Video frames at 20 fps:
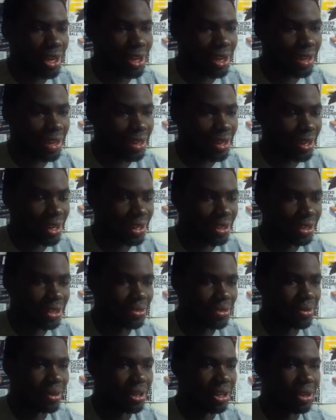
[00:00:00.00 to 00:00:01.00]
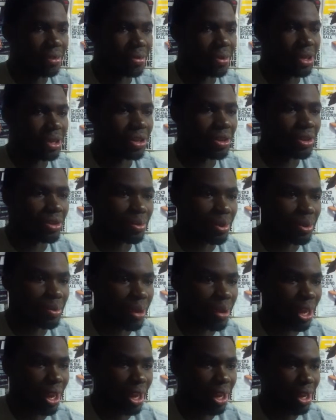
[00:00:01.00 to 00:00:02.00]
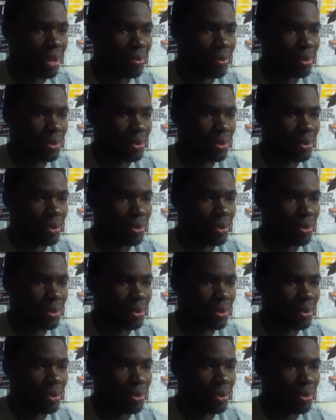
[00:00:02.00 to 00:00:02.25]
nothing else should really be holding me back.